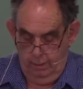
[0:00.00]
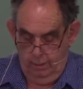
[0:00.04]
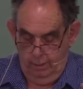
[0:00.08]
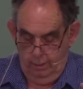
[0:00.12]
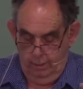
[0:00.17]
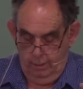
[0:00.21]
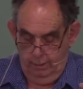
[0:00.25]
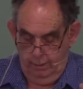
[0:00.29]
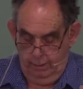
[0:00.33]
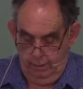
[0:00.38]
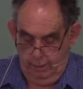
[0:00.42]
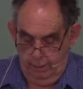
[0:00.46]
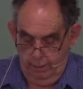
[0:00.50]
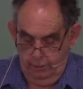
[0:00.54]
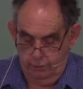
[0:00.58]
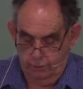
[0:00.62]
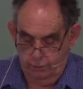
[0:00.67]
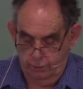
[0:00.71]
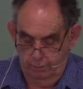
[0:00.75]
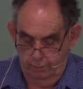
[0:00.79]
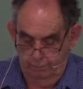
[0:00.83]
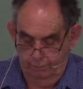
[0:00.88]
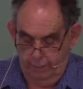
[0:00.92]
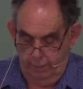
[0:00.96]
The issue
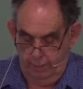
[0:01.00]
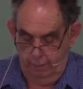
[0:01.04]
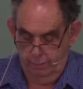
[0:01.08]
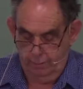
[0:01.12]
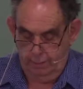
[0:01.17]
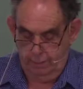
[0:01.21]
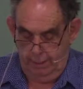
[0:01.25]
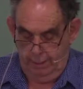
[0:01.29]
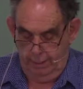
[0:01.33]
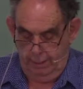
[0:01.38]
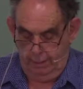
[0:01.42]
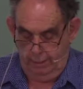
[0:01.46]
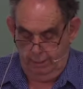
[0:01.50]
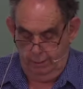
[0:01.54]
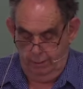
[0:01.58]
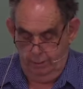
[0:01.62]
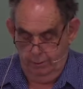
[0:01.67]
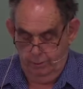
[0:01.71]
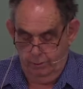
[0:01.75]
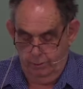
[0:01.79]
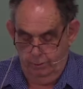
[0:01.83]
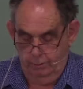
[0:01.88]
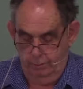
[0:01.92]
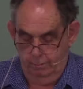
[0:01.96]
of those ladies
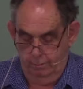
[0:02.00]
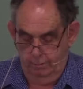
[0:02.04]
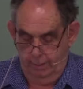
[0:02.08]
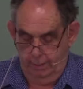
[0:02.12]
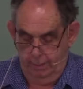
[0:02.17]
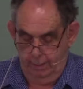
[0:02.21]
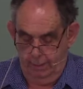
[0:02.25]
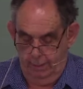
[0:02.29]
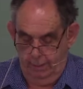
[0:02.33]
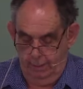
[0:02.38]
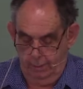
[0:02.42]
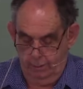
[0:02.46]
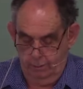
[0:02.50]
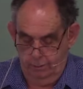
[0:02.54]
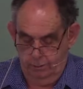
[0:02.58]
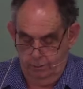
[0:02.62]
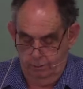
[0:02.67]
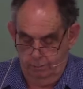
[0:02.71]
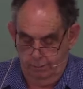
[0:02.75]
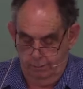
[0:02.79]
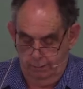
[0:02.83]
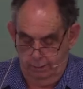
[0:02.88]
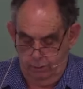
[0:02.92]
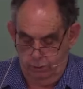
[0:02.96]
who had begun to
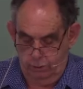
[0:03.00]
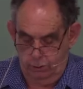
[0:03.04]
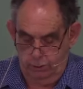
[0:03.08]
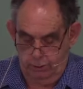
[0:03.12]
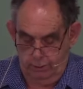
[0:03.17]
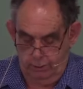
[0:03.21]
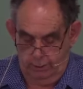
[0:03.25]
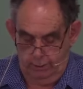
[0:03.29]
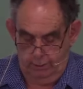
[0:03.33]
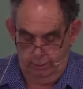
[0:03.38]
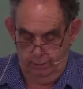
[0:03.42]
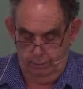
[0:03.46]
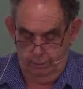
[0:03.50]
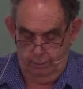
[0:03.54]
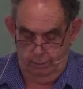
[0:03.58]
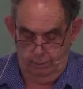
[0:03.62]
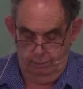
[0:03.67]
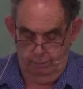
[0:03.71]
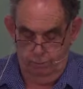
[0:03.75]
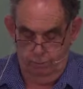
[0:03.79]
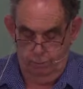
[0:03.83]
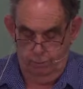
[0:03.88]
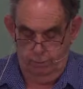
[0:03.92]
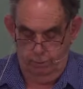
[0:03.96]
initiate
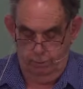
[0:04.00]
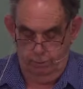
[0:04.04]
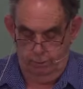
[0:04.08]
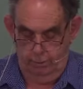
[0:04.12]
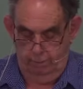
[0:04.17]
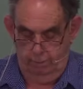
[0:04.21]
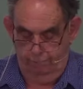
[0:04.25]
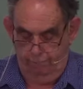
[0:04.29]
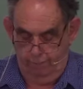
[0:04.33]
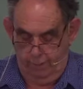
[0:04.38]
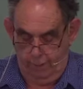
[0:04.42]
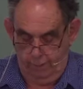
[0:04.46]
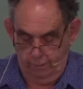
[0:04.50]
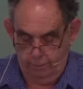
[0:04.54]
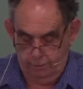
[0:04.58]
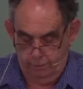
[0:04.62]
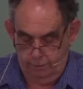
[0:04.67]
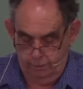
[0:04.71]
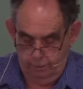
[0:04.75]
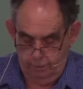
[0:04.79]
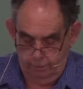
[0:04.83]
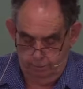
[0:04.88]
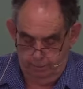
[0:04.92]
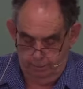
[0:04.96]
those worldly
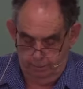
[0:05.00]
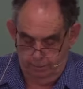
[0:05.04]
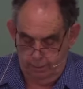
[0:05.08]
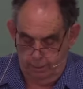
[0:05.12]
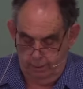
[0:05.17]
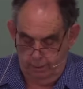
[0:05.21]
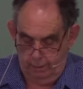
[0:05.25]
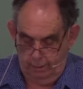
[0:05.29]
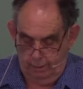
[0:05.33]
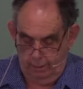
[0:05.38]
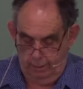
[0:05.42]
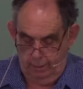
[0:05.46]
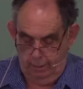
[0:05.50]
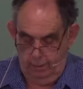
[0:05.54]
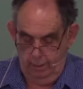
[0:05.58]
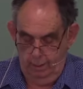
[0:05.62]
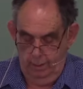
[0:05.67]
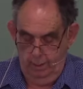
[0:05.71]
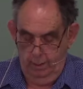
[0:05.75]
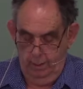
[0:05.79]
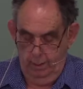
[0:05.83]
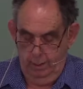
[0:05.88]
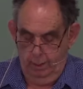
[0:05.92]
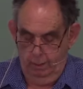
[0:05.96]
fashions, particularly
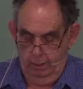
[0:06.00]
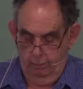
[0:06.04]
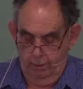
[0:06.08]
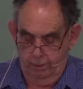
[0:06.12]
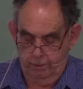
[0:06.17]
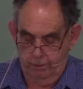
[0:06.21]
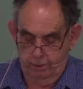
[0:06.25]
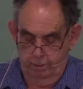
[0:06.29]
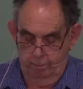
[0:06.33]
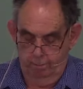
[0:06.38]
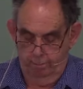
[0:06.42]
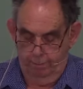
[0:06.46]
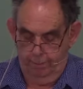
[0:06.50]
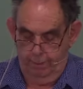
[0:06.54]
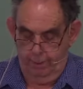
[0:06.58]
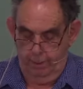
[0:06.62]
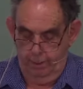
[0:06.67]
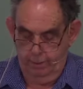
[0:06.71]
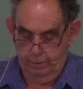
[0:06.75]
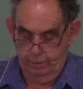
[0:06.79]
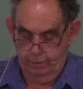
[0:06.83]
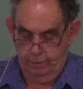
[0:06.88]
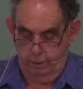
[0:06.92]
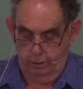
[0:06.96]
which embrace
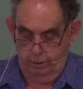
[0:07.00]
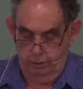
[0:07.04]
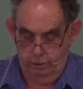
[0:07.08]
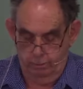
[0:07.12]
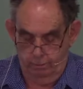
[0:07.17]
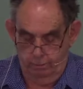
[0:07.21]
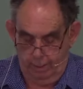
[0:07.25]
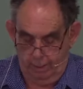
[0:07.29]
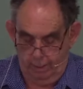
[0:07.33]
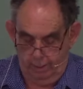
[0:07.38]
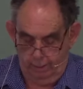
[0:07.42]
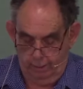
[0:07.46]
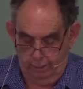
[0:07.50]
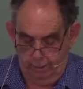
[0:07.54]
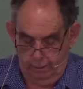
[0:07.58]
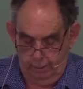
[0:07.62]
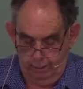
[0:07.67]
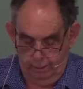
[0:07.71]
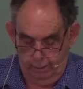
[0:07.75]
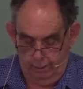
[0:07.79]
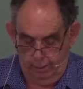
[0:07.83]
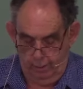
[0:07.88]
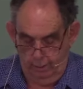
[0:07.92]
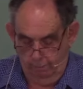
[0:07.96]
sensuality
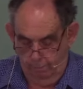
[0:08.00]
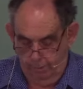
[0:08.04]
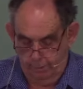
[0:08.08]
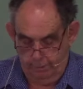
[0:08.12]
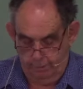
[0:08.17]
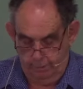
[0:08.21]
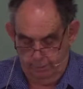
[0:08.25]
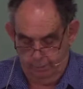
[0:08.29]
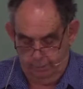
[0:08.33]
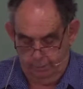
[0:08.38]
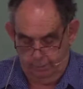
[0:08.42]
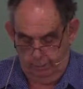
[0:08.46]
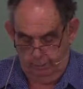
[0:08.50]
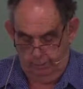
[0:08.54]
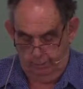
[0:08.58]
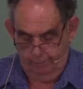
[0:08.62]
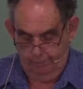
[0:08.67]
and modesty.